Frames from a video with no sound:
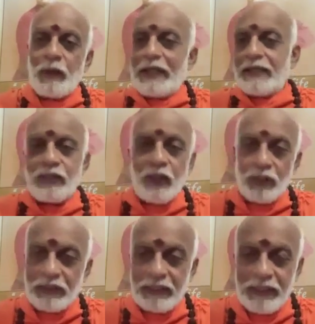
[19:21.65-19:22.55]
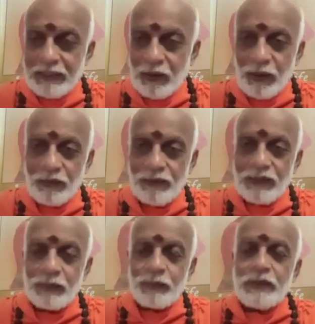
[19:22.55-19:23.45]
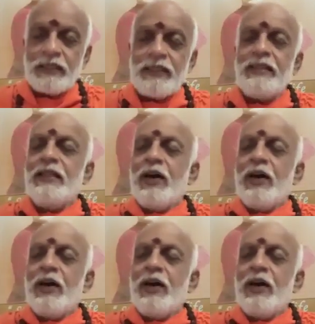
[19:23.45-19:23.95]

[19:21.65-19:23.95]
Why did God create all of this world?